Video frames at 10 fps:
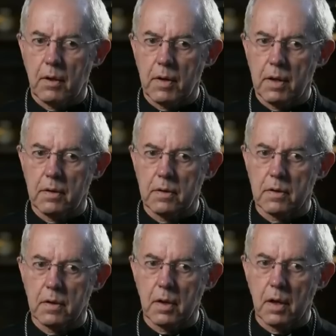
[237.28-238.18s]
there
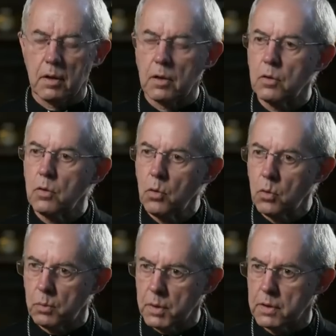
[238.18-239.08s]
is an
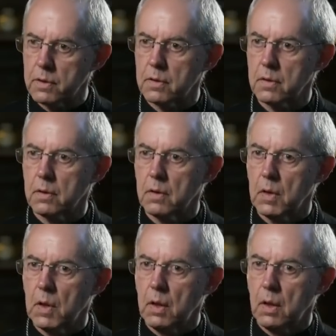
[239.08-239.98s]
enormous
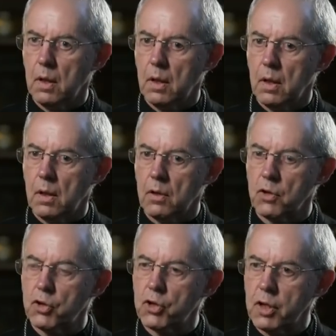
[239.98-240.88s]

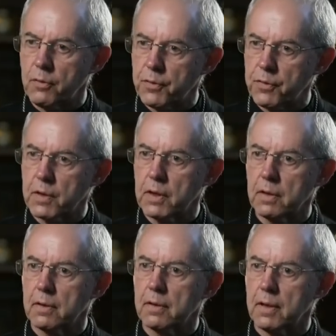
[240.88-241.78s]
shift
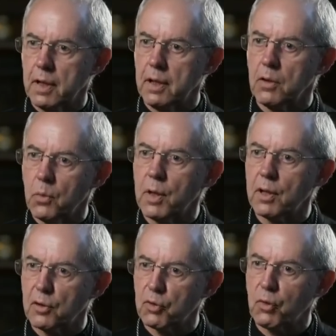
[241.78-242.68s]
in the
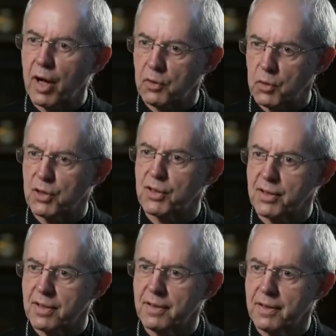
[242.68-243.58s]
world around
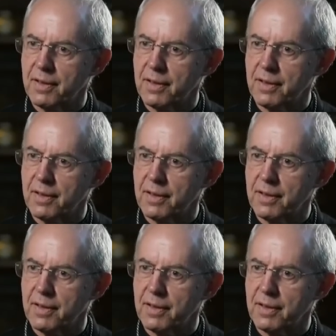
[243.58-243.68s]
us.